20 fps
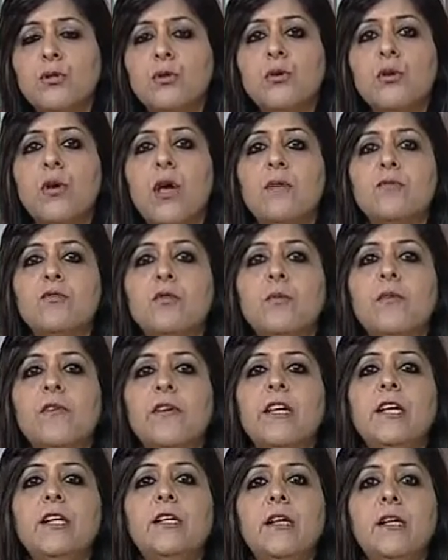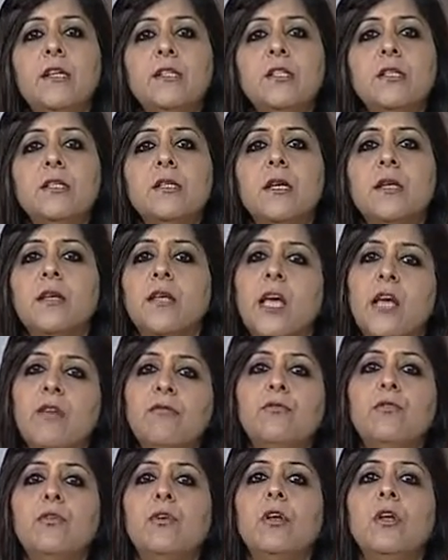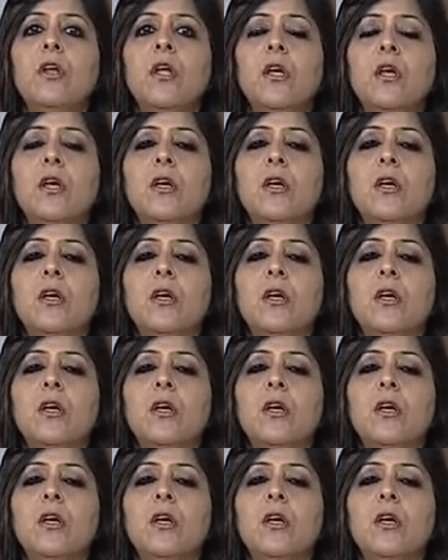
So you have to be very diligent and careful